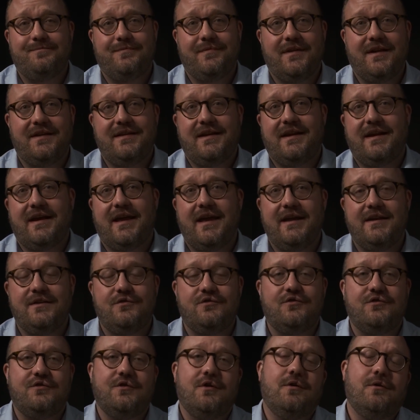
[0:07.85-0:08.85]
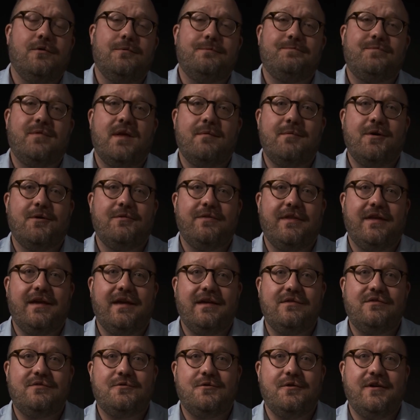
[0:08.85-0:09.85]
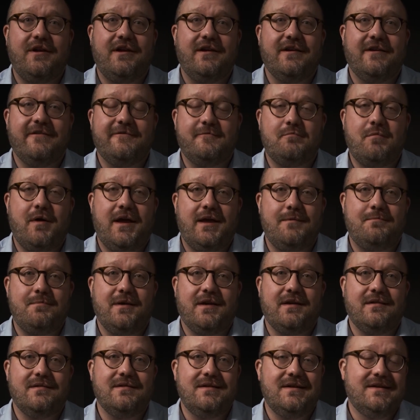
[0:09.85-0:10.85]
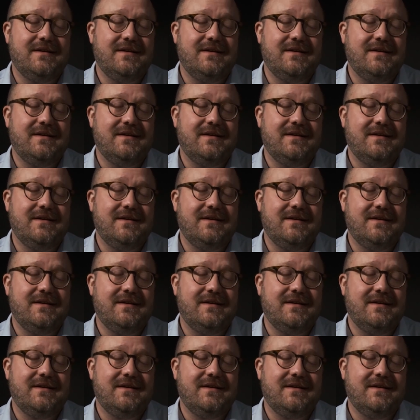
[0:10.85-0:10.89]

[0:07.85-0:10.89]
a dedicated show about the history of piping,